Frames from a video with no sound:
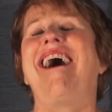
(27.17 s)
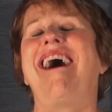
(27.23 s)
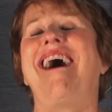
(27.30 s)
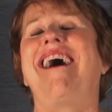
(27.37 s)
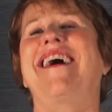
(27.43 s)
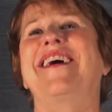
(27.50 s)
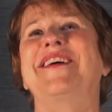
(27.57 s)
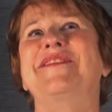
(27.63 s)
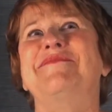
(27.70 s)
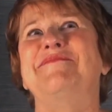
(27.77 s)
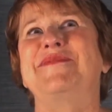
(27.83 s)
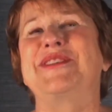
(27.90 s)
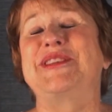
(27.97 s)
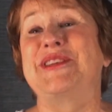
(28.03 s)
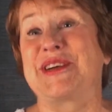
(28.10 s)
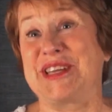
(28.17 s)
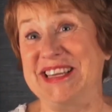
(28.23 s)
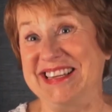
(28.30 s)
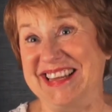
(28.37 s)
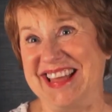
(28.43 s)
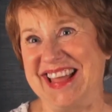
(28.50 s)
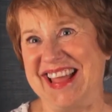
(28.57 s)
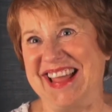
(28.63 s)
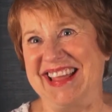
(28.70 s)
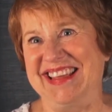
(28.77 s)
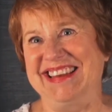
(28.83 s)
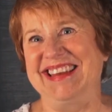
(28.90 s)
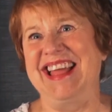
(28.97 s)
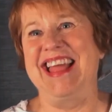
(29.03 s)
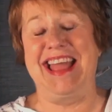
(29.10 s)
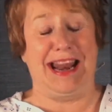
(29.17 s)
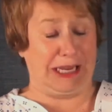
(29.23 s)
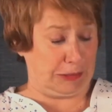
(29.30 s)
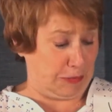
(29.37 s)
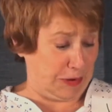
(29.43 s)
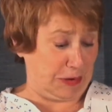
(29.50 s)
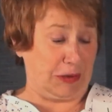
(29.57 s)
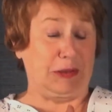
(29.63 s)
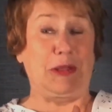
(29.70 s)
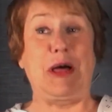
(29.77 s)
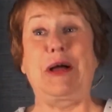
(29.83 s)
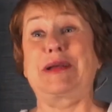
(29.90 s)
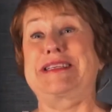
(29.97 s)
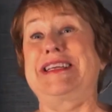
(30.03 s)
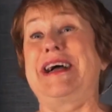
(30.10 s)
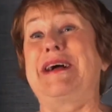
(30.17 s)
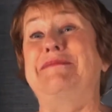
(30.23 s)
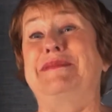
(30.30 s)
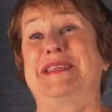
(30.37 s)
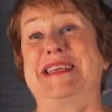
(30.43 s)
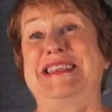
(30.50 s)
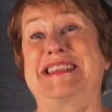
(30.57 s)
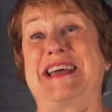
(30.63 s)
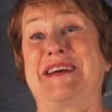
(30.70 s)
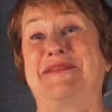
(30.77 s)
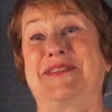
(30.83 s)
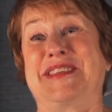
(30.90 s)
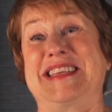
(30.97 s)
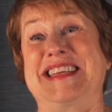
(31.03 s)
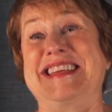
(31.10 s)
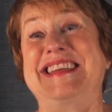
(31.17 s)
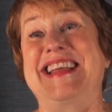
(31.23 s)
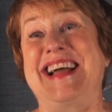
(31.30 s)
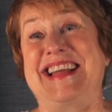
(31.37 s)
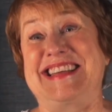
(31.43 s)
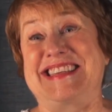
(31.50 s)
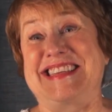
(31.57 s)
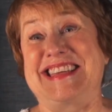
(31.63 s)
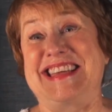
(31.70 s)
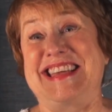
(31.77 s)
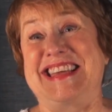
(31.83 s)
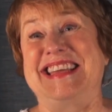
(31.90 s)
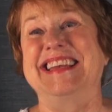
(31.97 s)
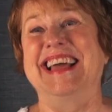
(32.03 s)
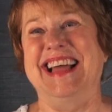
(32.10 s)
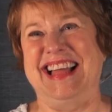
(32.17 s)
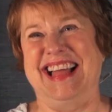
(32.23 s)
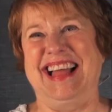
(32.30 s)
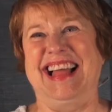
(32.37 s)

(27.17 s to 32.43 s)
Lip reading: I'm Sookie Lane. It's been a long time since I've seen 19.